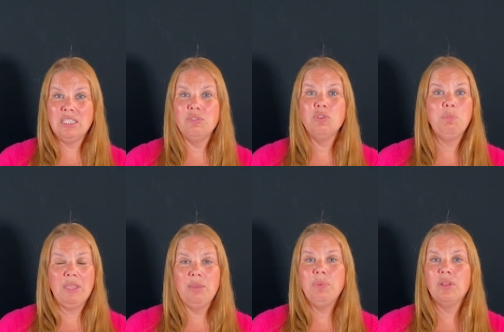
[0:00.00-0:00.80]
evil
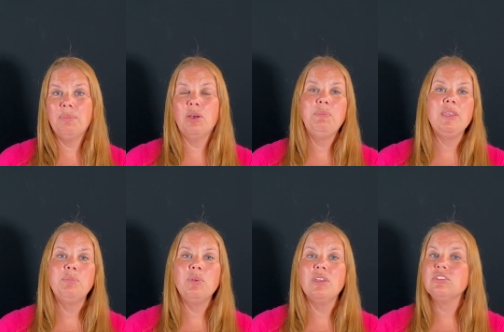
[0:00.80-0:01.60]
people, about
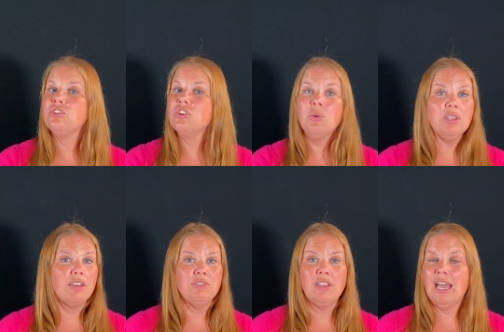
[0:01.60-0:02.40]
people that don't
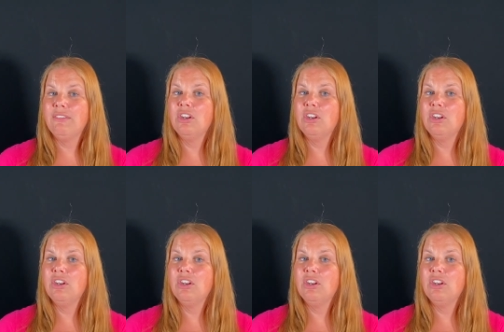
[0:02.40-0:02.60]
love God,